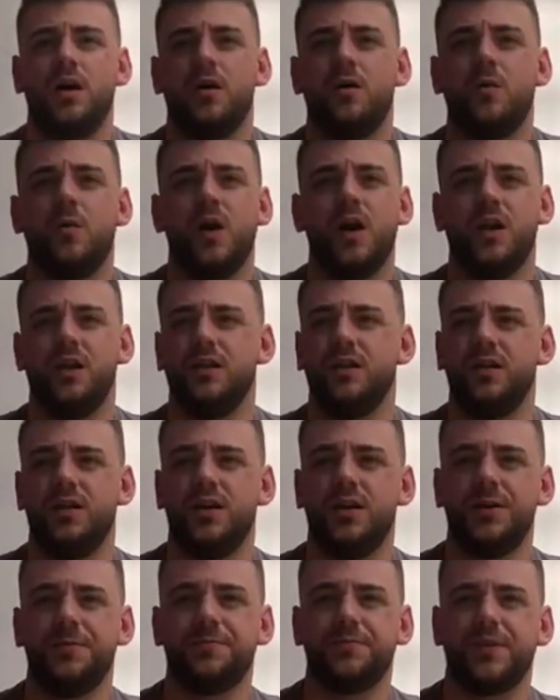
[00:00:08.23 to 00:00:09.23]
Well,
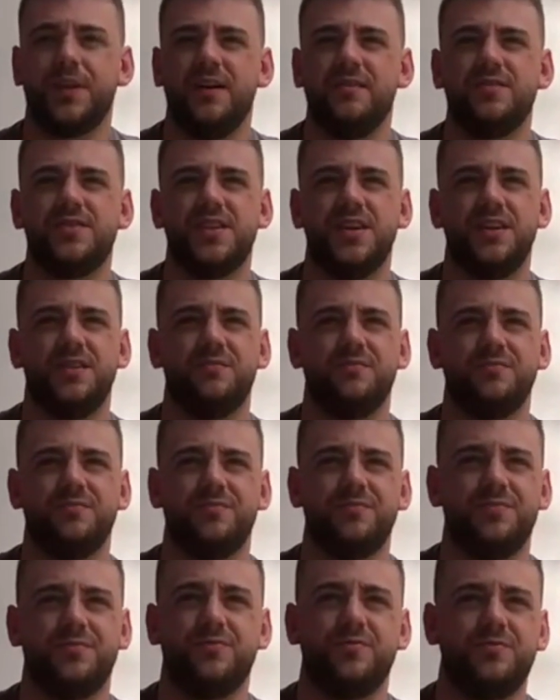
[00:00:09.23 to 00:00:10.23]
I would say
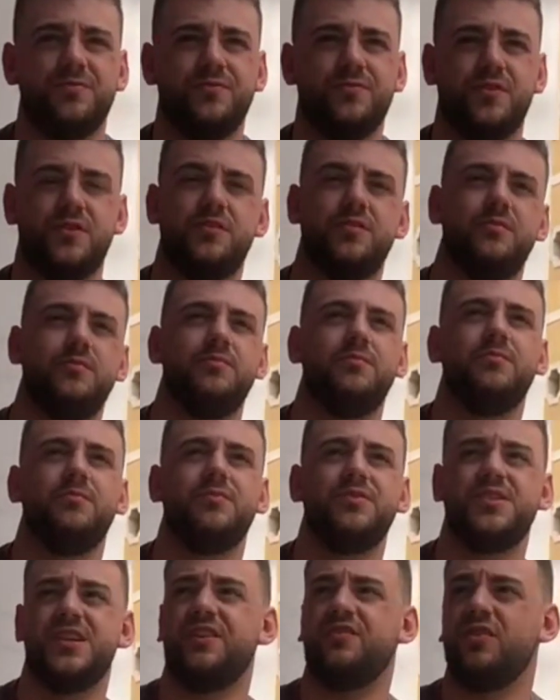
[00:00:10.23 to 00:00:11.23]
there are
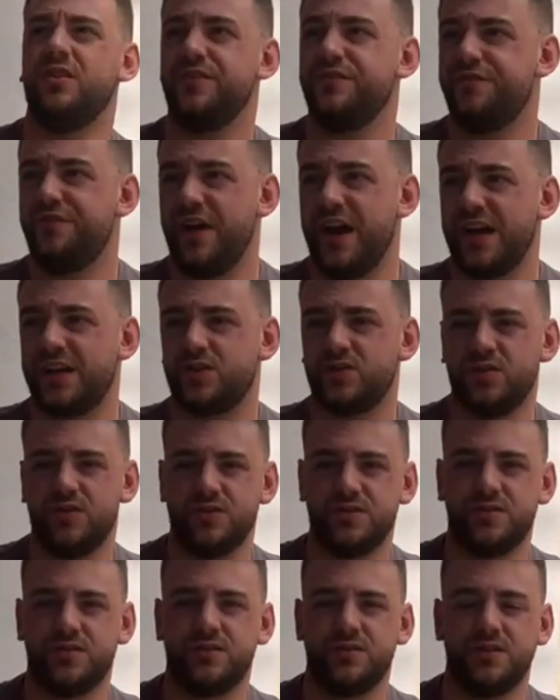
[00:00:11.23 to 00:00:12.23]
several
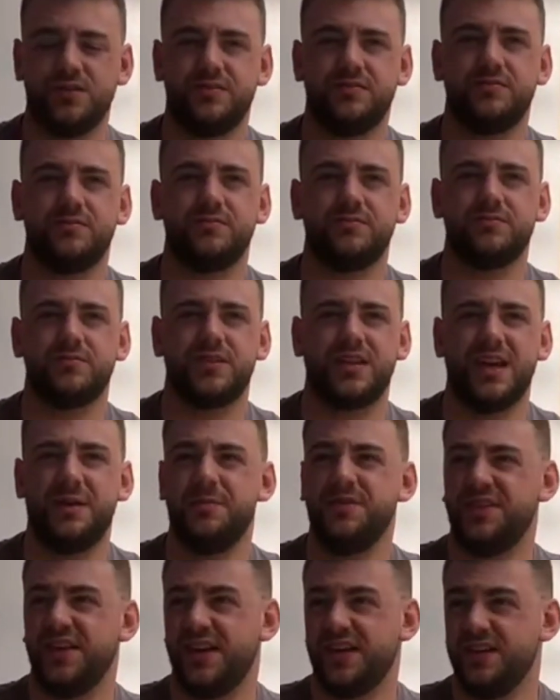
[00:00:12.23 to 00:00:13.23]
factors that can
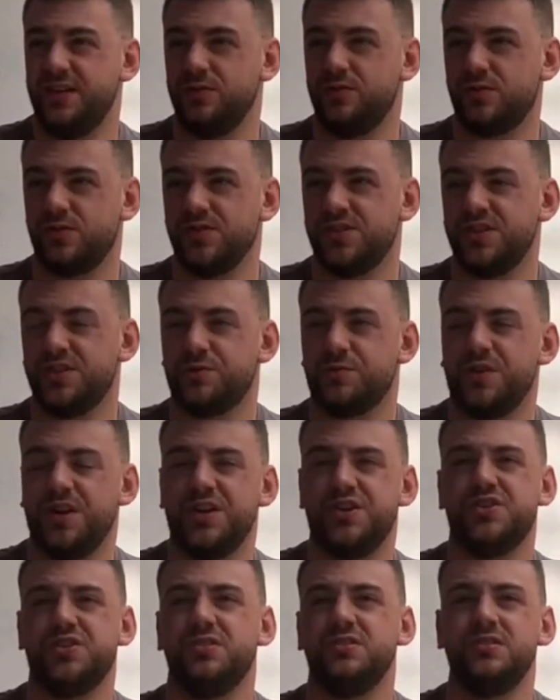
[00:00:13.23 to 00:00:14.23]
be taken into
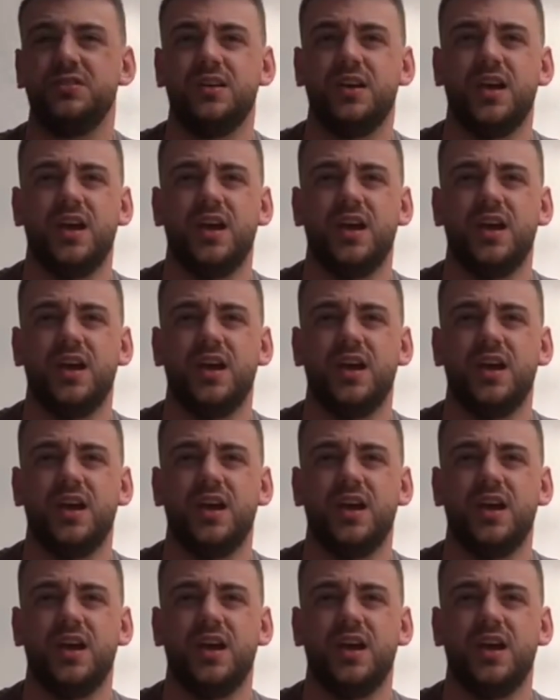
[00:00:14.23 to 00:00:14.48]
consideration.